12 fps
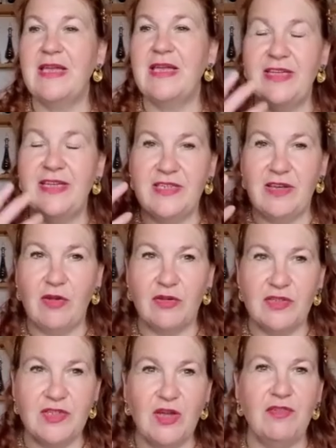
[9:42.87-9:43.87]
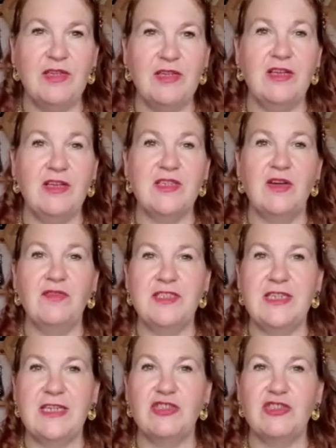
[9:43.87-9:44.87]
things that have got
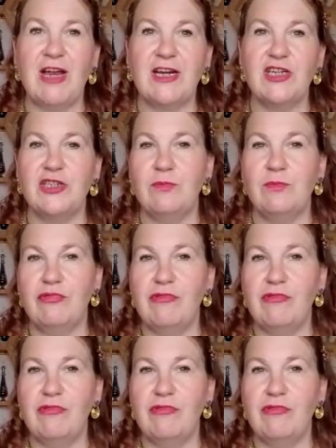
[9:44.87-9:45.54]
solvent extraction